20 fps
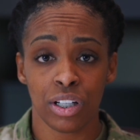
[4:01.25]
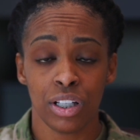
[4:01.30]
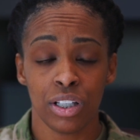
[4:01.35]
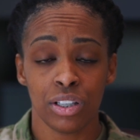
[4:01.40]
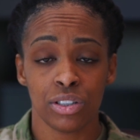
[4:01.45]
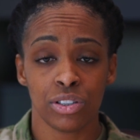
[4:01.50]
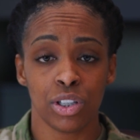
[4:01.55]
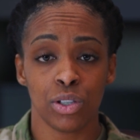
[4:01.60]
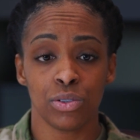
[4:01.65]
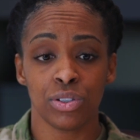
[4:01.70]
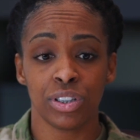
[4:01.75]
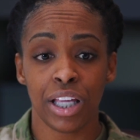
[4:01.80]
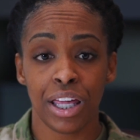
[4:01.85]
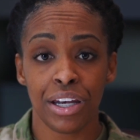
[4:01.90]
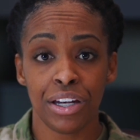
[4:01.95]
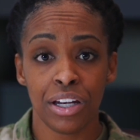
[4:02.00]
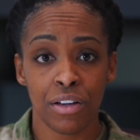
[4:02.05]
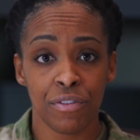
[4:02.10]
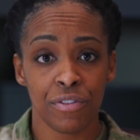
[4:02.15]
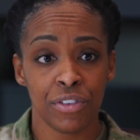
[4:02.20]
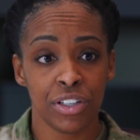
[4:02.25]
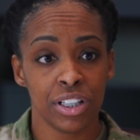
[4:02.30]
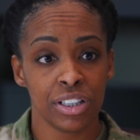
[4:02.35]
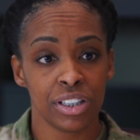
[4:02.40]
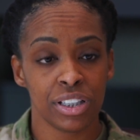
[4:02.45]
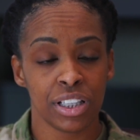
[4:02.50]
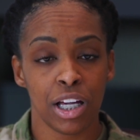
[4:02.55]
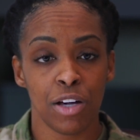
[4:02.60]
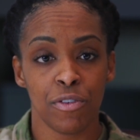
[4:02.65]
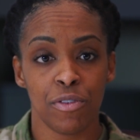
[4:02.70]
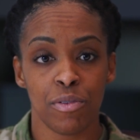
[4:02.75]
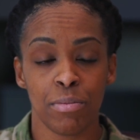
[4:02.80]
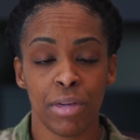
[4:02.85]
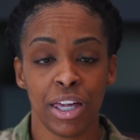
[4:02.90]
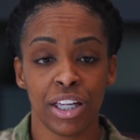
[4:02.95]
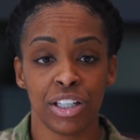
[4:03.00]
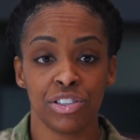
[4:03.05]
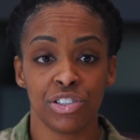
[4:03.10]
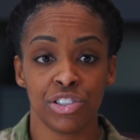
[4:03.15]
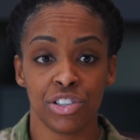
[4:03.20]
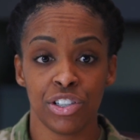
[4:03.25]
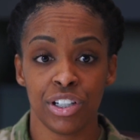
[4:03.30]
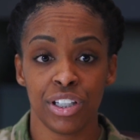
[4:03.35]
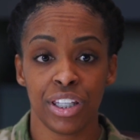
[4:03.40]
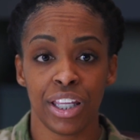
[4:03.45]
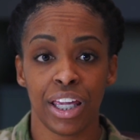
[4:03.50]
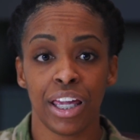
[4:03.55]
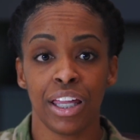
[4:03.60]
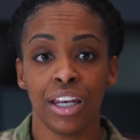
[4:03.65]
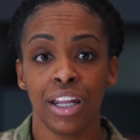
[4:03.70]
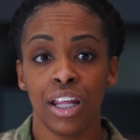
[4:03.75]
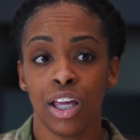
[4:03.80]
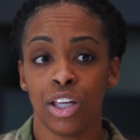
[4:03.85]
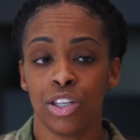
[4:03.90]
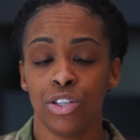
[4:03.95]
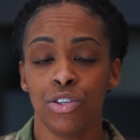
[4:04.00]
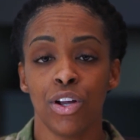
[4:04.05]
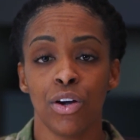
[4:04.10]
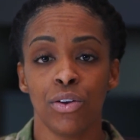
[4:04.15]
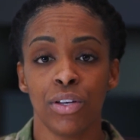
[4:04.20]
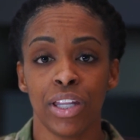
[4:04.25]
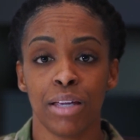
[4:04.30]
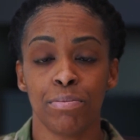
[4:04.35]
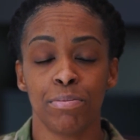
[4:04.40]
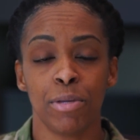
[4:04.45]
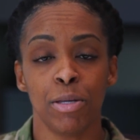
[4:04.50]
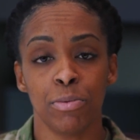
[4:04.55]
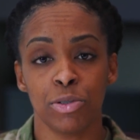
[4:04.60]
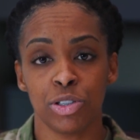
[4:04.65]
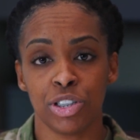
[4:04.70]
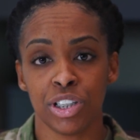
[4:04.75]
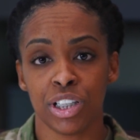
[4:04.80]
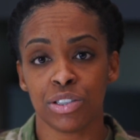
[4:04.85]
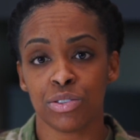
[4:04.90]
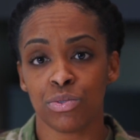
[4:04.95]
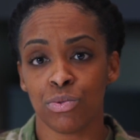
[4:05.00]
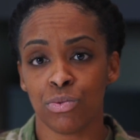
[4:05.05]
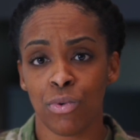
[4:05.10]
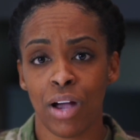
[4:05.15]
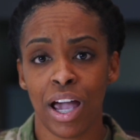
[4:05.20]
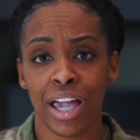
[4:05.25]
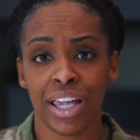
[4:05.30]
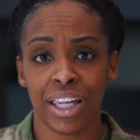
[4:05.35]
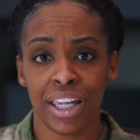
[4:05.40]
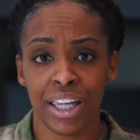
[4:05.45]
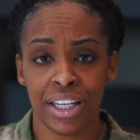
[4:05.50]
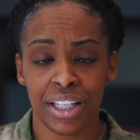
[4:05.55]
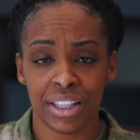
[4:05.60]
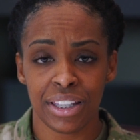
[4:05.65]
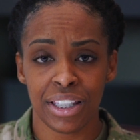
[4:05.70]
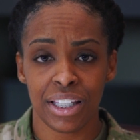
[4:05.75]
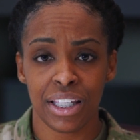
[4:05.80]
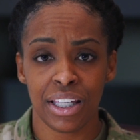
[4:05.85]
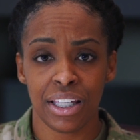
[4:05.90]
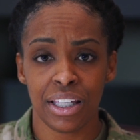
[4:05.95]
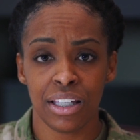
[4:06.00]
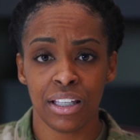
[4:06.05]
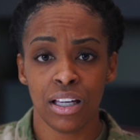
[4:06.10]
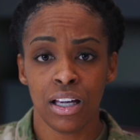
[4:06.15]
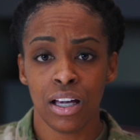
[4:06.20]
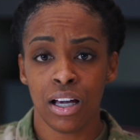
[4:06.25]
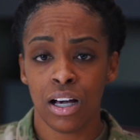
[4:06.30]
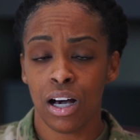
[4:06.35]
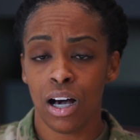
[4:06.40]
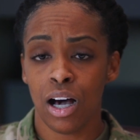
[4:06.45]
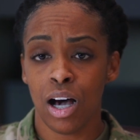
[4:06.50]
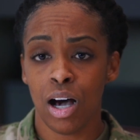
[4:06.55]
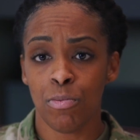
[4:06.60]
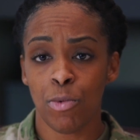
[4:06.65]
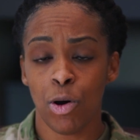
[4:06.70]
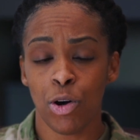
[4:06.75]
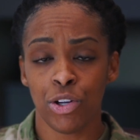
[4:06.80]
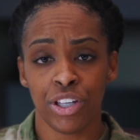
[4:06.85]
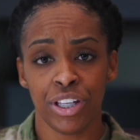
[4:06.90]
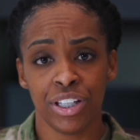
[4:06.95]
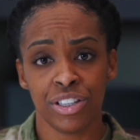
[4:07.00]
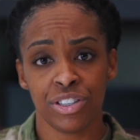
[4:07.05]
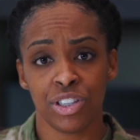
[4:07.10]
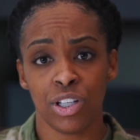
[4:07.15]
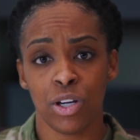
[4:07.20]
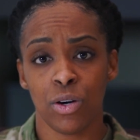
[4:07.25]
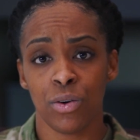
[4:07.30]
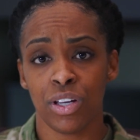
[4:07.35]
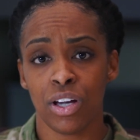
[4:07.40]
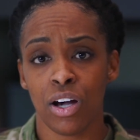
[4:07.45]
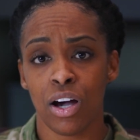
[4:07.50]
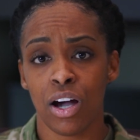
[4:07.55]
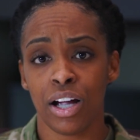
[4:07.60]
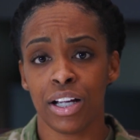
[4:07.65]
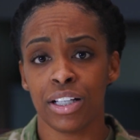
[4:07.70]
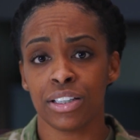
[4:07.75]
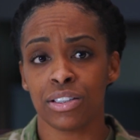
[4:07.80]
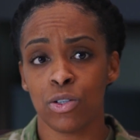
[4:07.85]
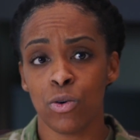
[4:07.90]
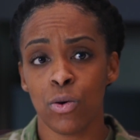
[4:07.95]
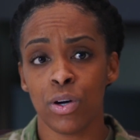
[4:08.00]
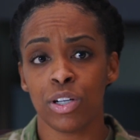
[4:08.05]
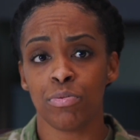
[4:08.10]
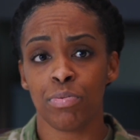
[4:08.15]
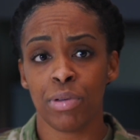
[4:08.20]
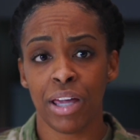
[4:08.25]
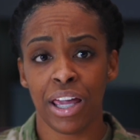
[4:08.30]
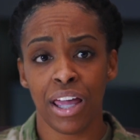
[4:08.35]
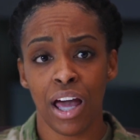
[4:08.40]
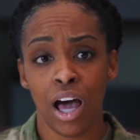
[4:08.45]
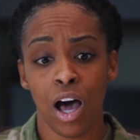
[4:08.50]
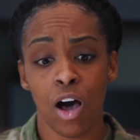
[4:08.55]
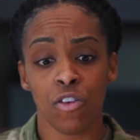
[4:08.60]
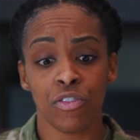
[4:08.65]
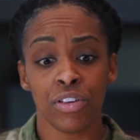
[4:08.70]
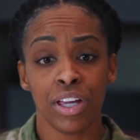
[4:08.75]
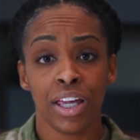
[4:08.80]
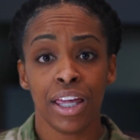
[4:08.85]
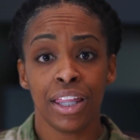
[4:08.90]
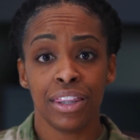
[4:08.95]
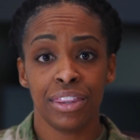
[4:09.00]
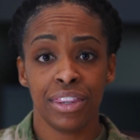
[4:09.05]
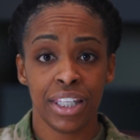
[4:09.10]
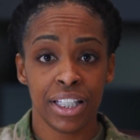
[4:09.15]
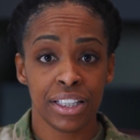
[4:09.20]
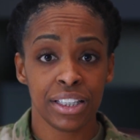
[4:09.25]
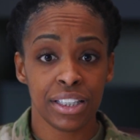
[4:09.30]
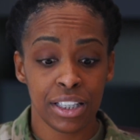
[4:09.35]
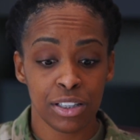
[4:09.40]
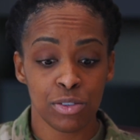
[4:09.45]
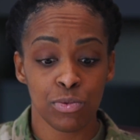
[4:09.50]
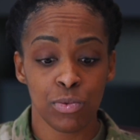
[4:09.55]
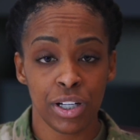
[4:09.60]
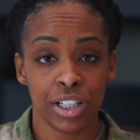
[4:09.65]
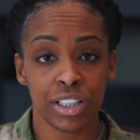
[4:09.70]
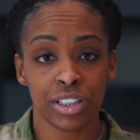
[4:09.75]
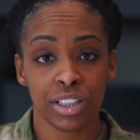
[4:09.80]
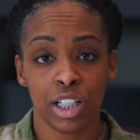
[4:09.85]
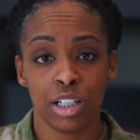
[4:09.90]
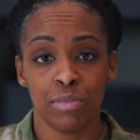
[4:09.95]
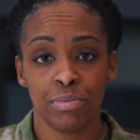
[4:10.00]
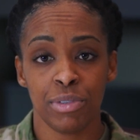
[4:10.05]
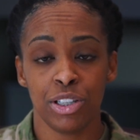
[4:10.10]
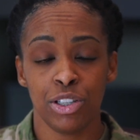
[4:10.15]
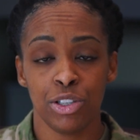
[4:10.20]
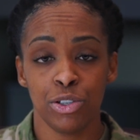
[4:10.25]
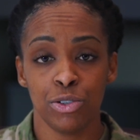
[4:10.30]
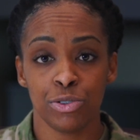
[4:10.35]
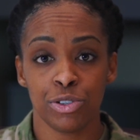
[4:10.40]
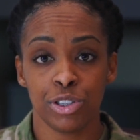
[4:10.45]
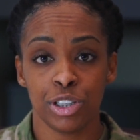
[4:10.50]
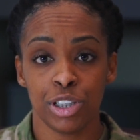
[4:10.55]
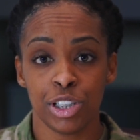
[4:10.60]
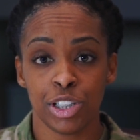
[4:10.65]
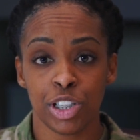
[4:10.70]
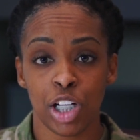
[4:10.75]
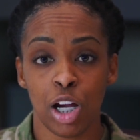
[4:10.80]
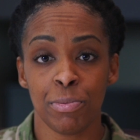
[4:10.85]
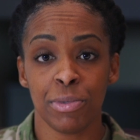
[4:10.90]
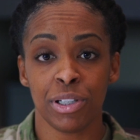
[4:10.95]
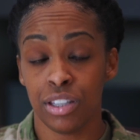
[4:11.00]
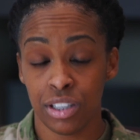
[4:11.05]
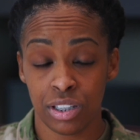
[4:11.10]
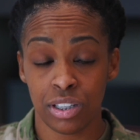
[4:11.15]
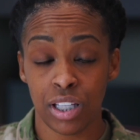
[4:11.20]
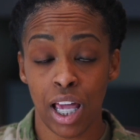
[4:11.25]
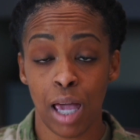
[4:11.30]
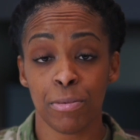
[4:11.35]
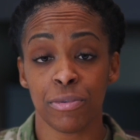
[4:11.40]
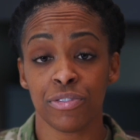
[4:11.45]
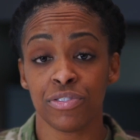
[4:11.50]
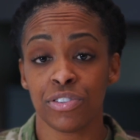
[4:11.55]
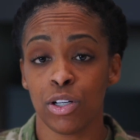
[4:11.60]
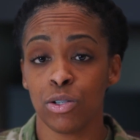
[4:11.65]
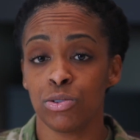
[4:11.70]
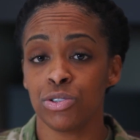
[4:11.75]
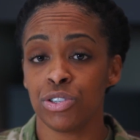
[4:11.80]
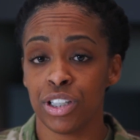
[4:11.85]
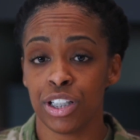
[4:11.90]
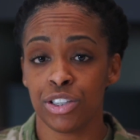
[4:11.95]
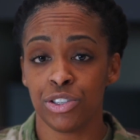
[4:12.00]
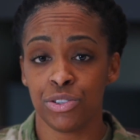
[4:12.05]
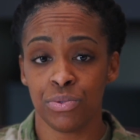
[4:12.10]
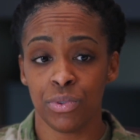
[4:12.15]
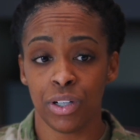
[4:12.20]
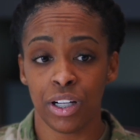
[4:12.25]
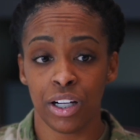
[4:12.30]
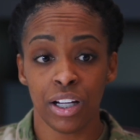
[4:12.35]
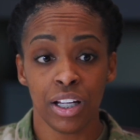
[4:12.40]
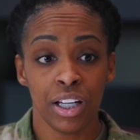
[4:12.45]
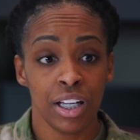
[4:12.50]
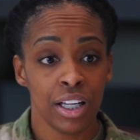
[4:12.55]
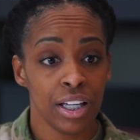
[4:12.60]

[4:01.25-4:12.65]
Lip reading: So standing up for yourself and making sure that you don't let people just write anything on your NCOER is going to pay off. This is what is going to be used to determine the type of soldier that you were.